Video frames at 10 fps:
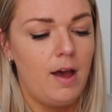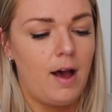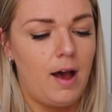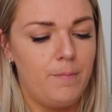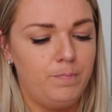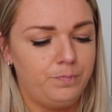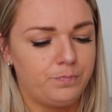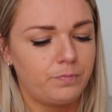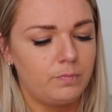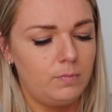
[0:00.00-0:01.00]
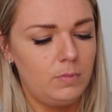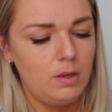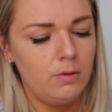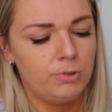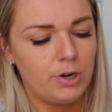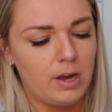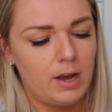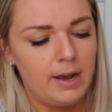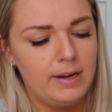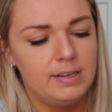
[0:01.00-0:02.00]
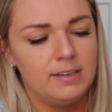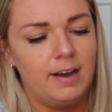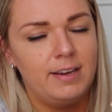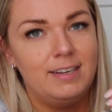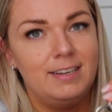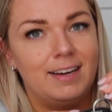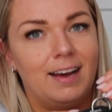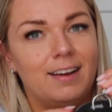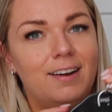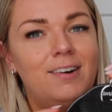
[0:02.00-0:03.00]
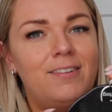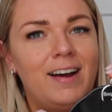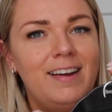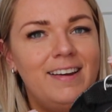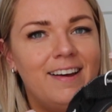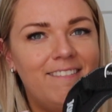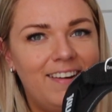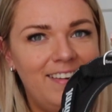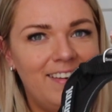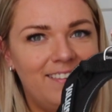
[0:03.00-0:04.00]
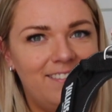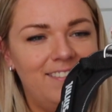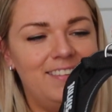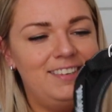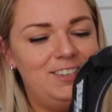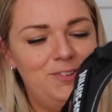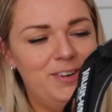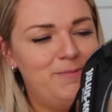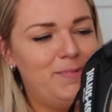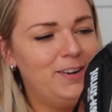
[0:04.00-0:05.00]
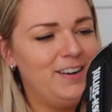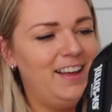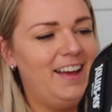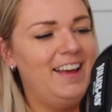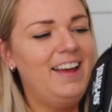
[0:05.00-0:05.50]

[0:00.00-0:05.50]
I'm trying to hide his ID tag. Oh, I know. Do you want to model it?